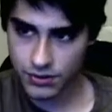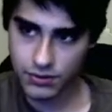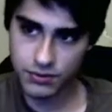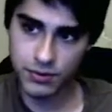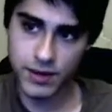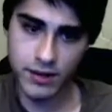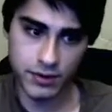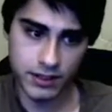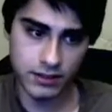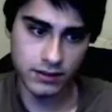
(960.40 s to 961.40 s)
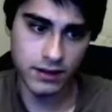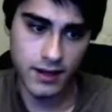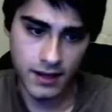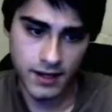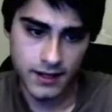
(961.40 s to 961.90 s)
the way it works is,
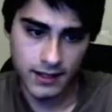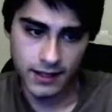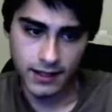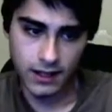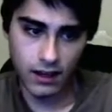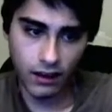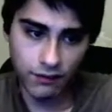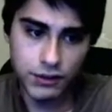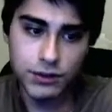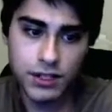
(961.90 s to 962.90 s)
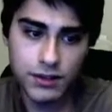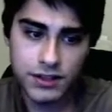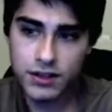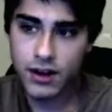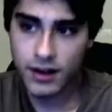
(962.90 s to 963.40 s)
if you kill this
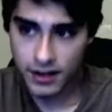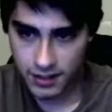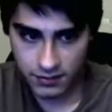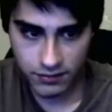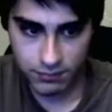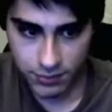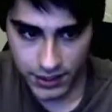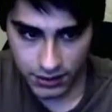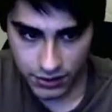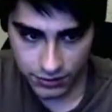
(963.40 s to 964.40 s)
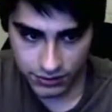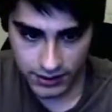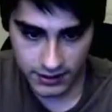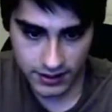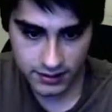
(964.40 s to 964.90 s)
guard from pretty close, like
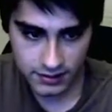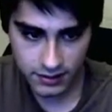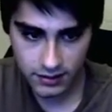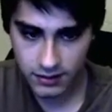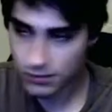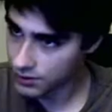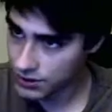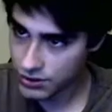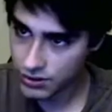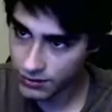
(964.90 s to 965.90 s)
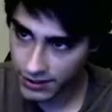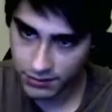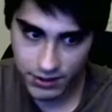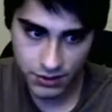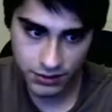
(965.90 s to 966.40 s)
this, where you shoot like 3
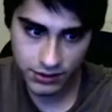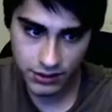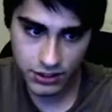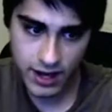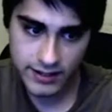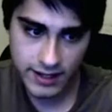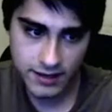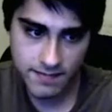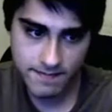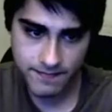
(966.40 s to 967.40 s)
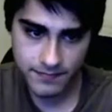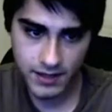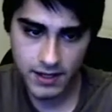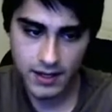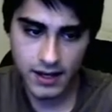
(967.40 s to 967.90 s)
or 6 shots at him,
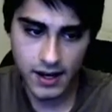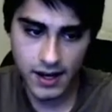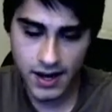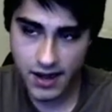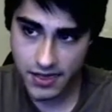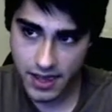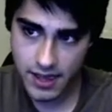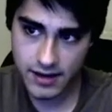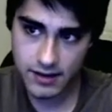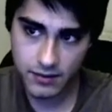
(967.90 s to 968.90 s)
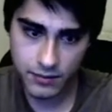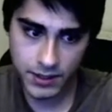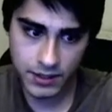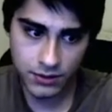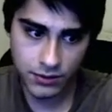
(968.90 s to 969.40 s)
and then what you
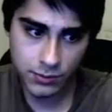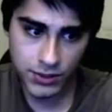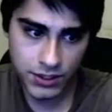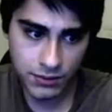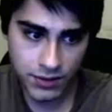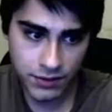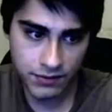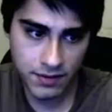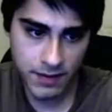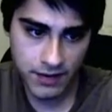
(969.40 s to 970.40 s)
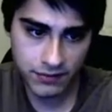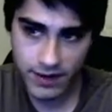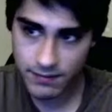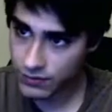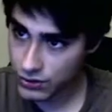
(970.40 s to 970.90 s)
do is once you run over the mainframe,
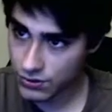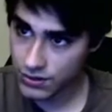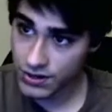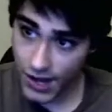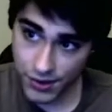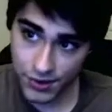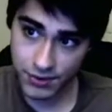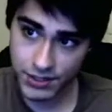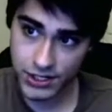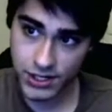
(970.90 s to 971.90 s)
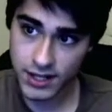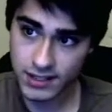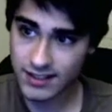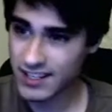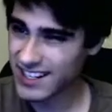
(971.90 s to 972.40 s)
if you shoot another 3 shots,
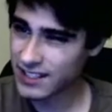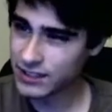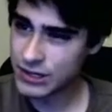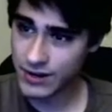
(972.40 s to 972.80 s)
you're going to lure